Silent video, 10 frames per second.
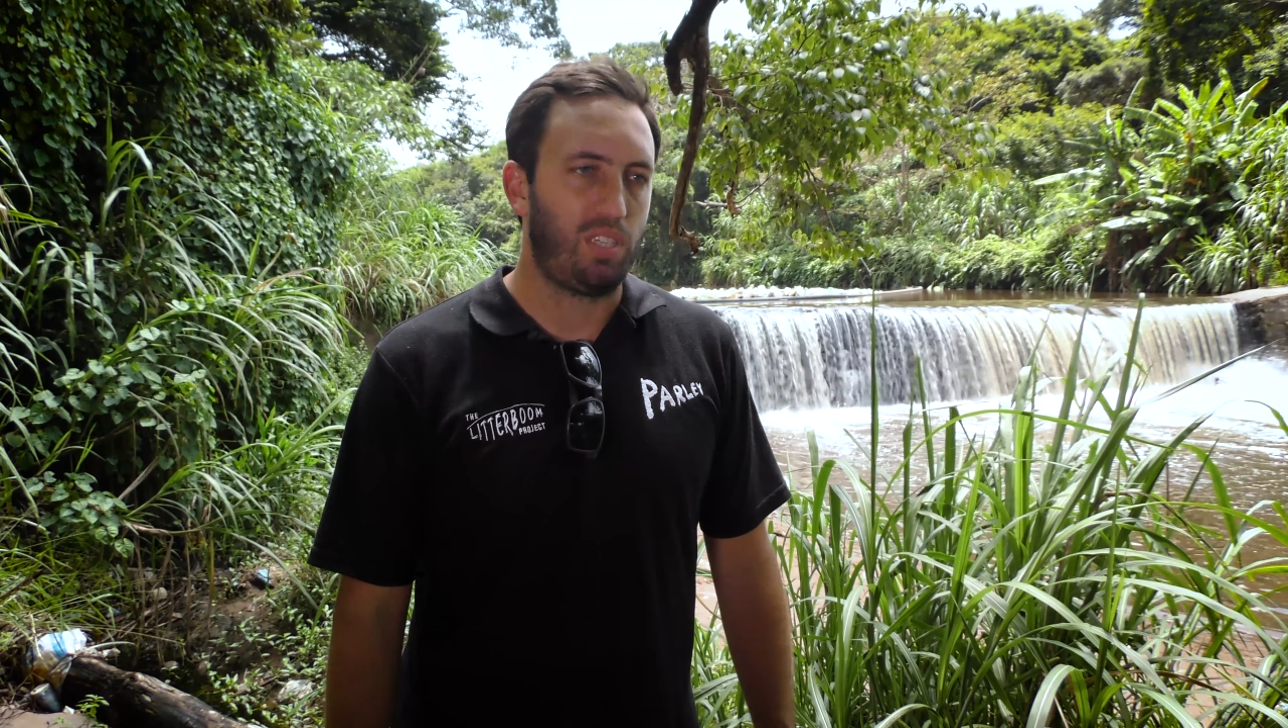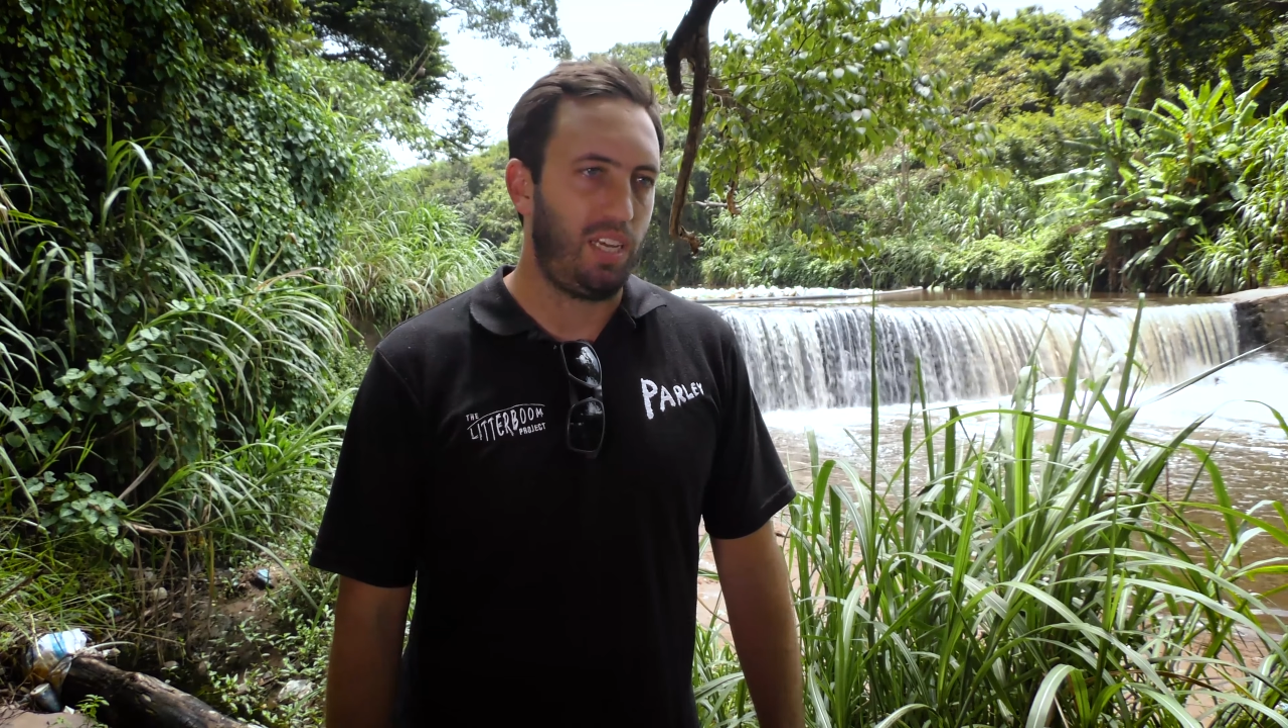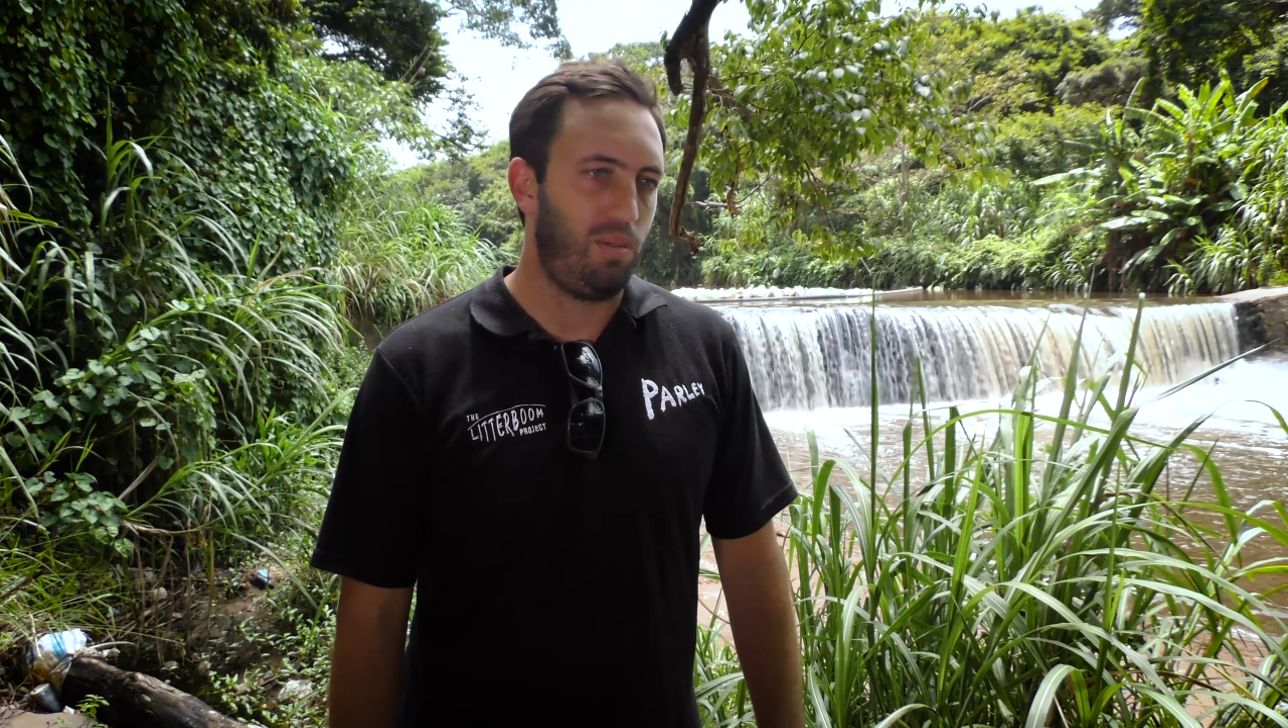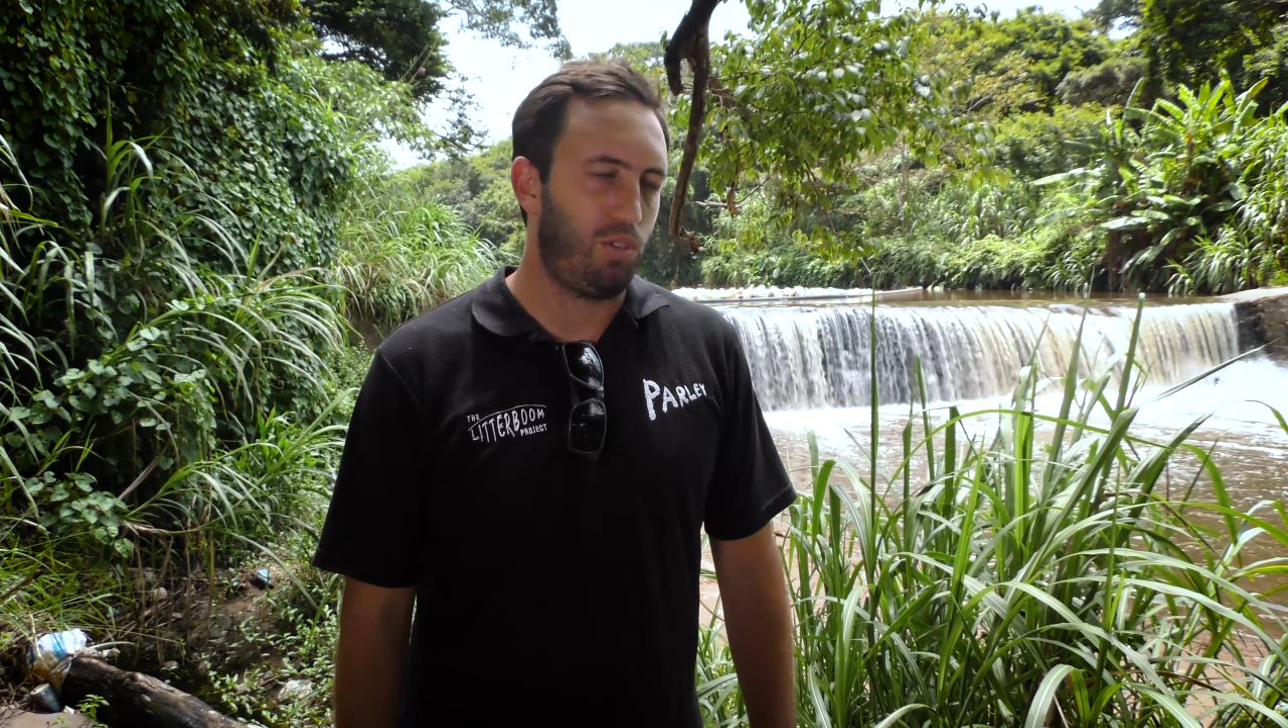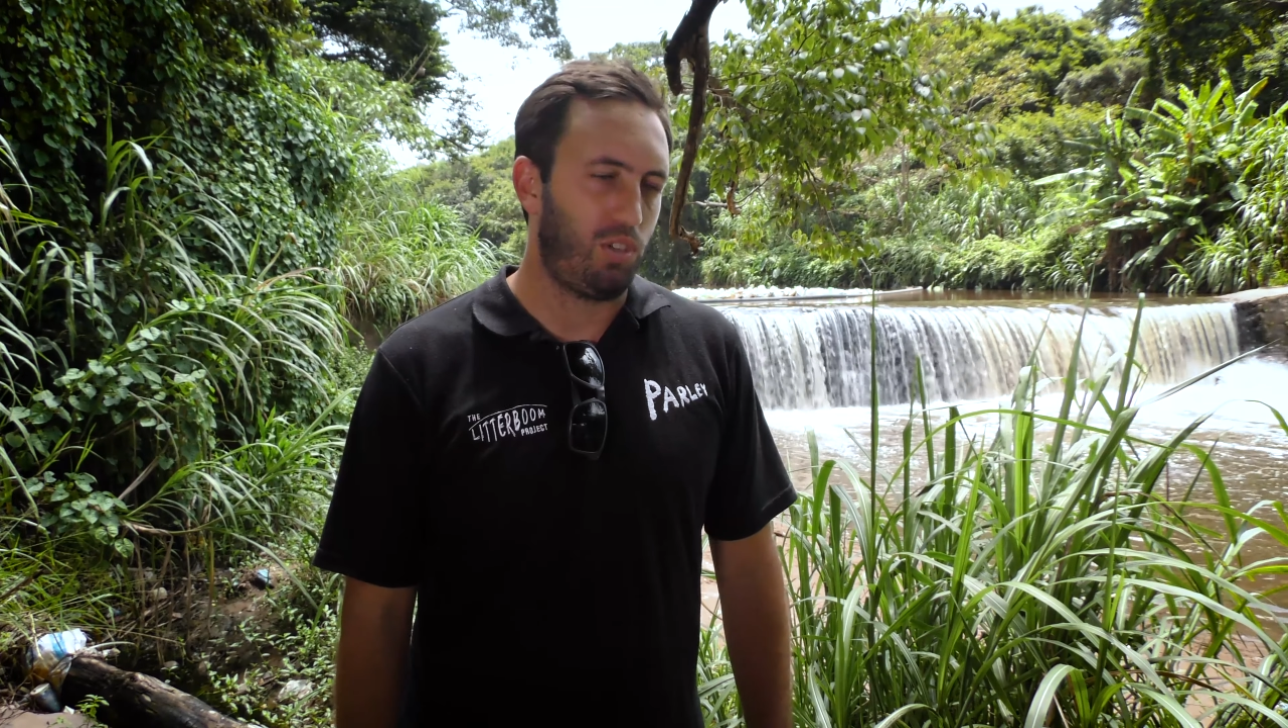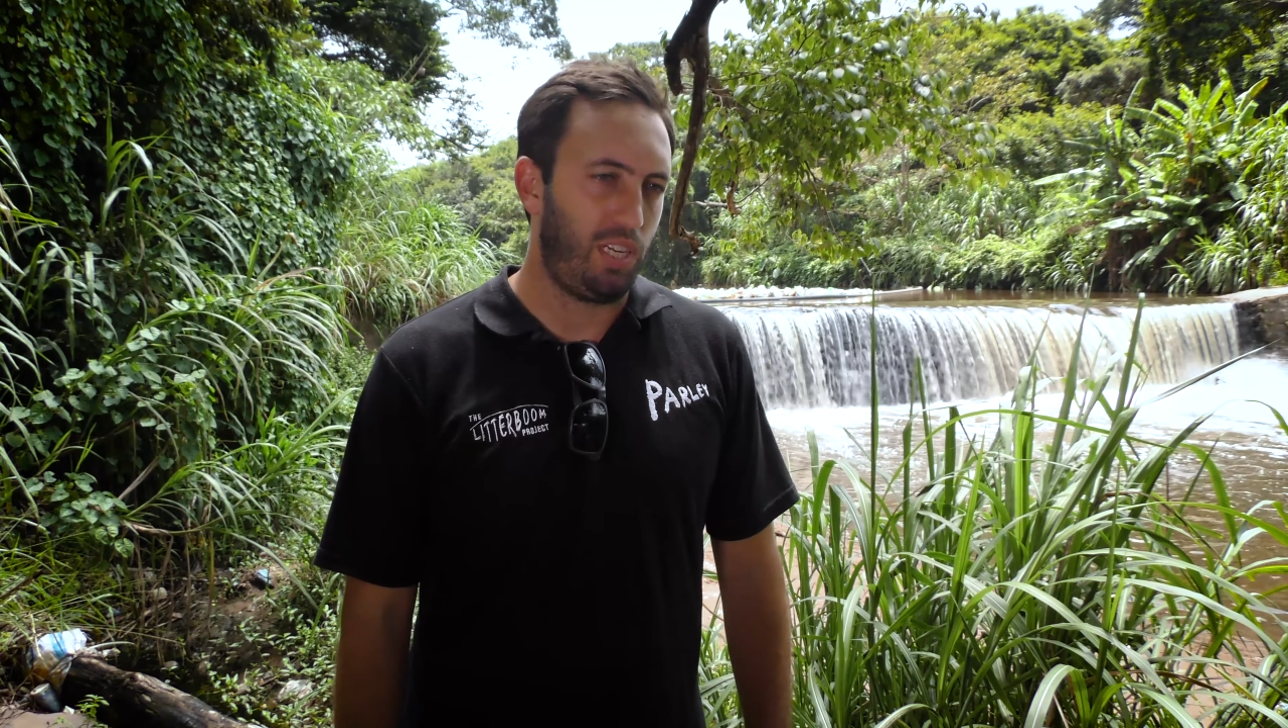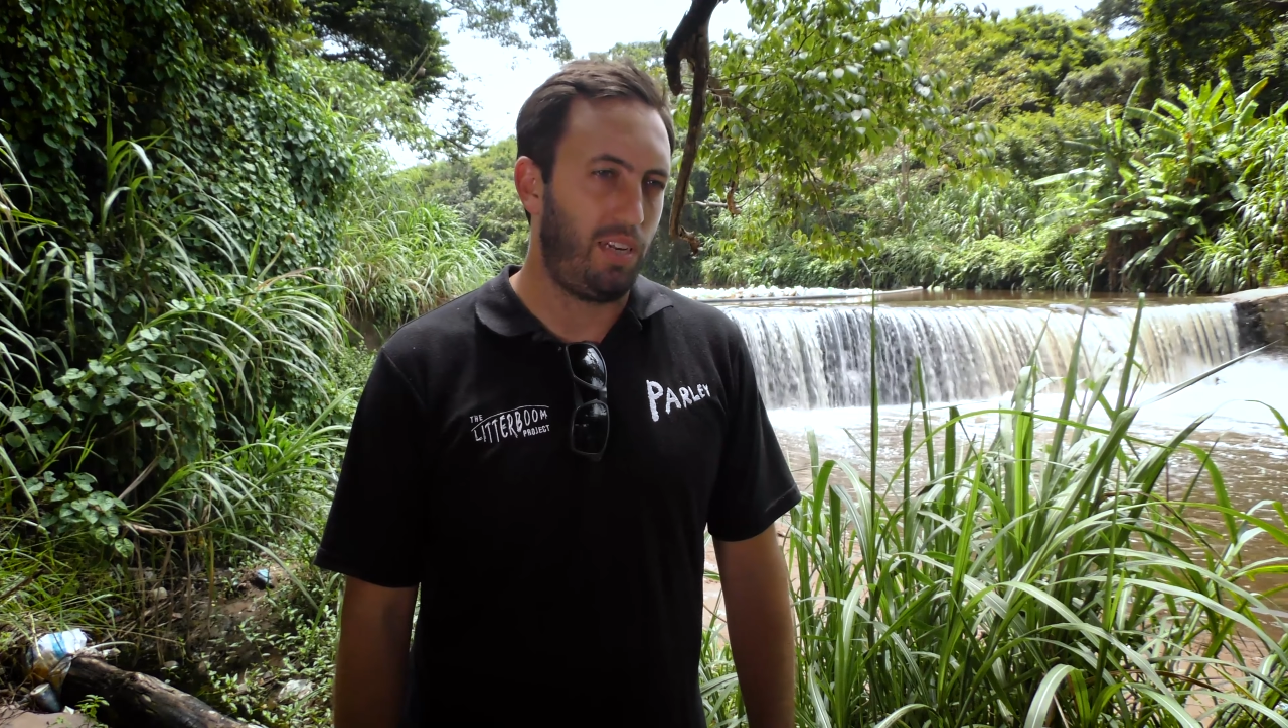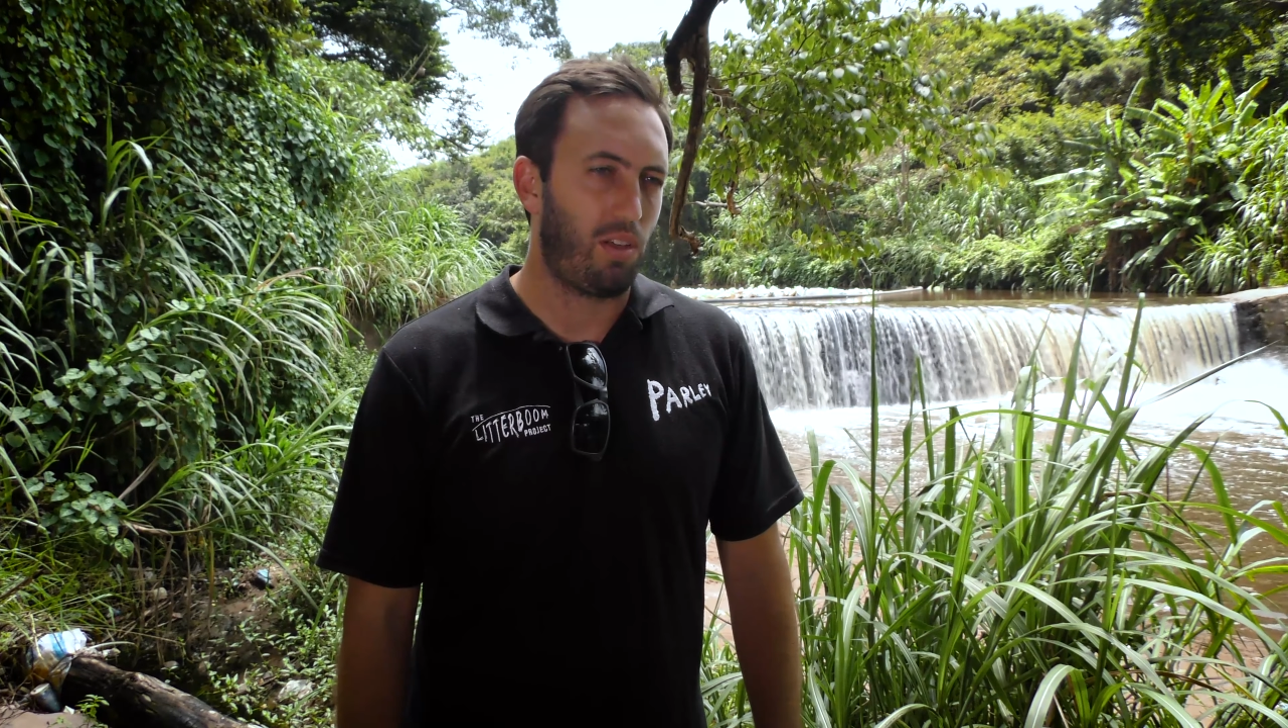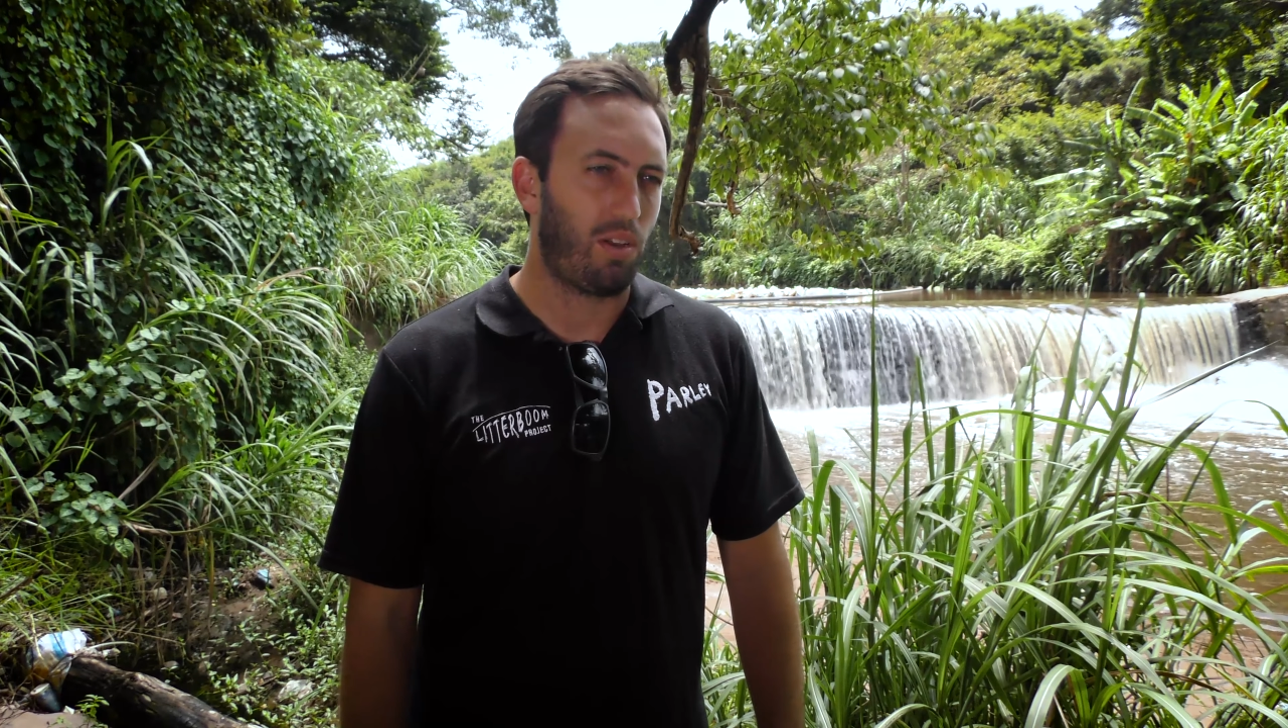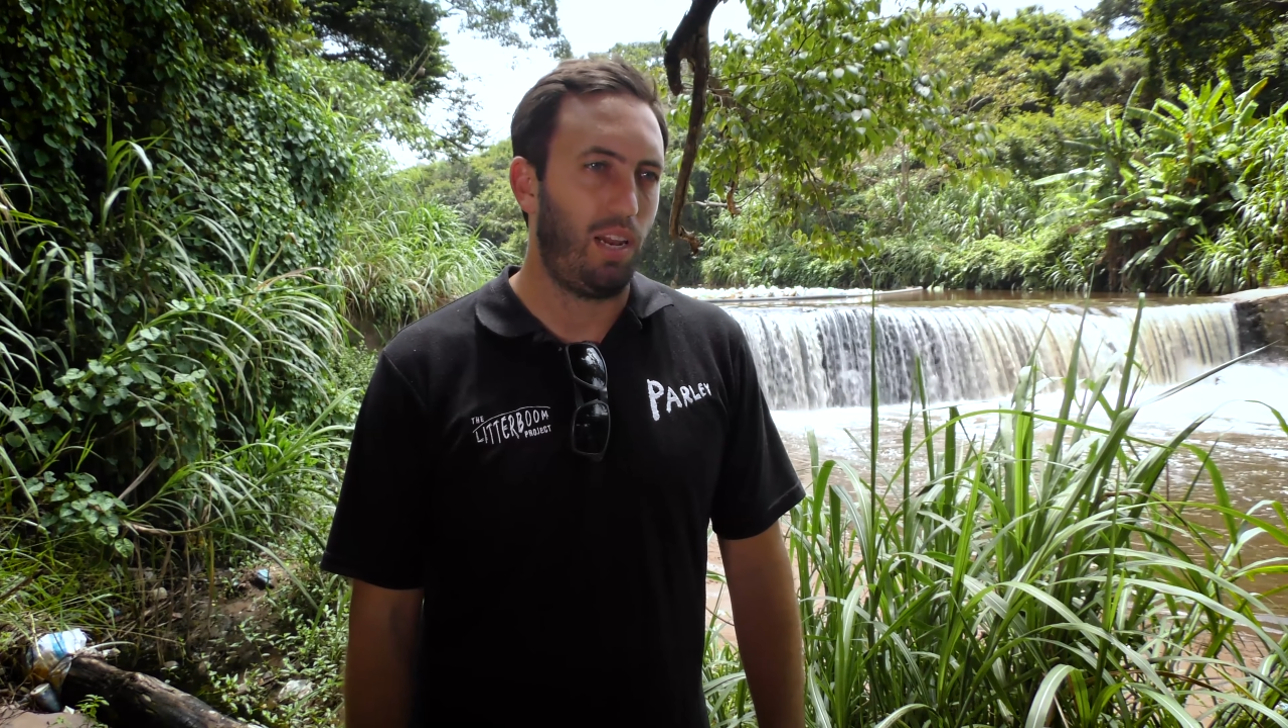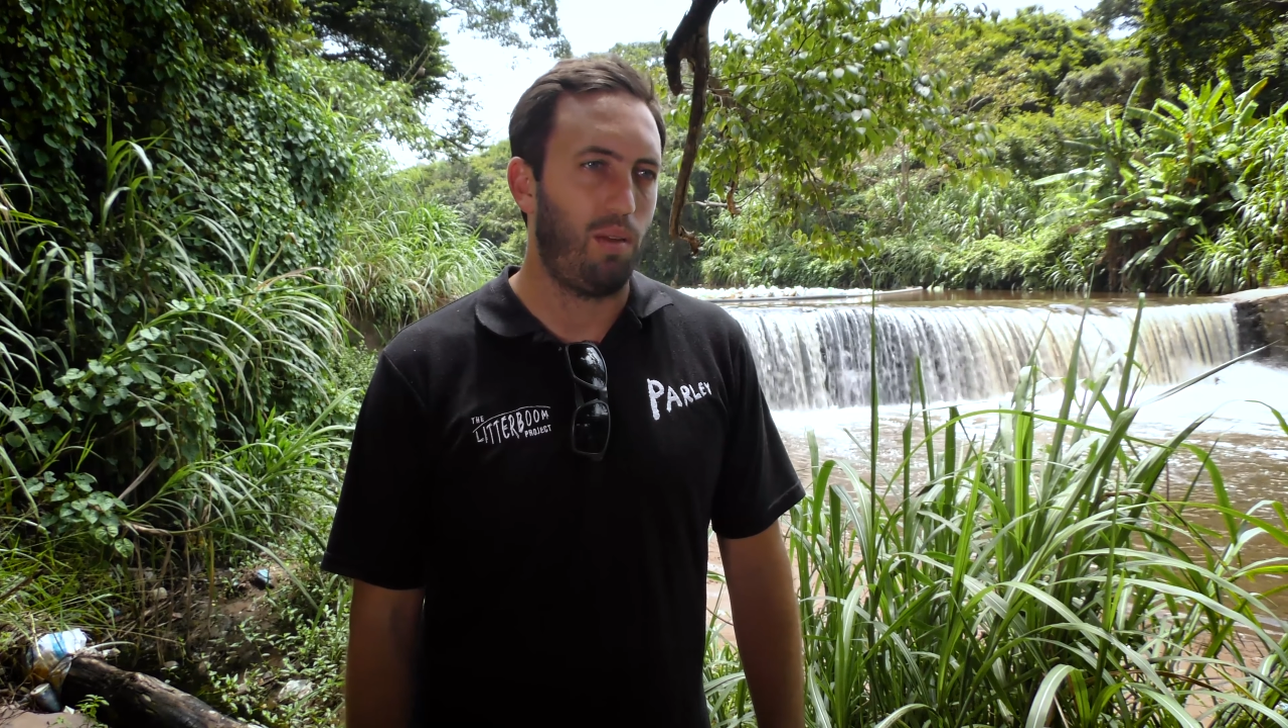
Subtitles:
teams strategically